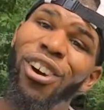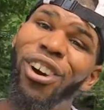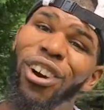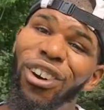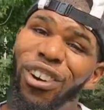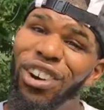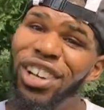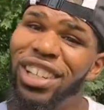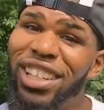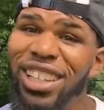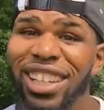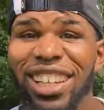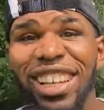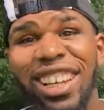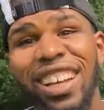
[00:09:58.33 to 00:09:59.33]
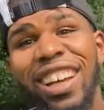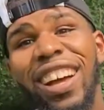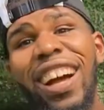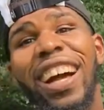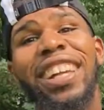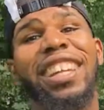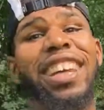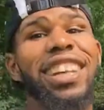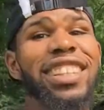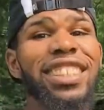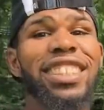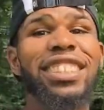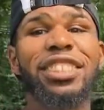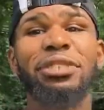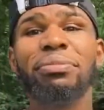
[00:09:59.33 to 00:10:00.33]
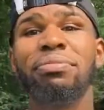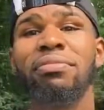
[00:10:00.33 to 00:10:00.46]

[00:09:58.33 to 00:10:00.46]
on identities.